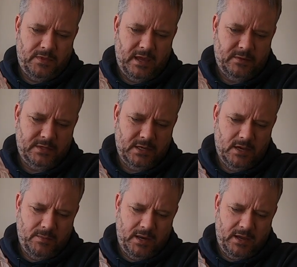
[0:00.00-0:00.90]
without it
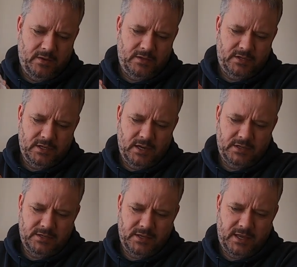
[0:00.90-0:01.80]
coming out of the
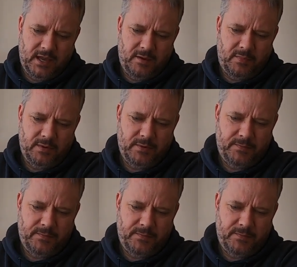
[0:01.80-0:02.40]
sides of the cap.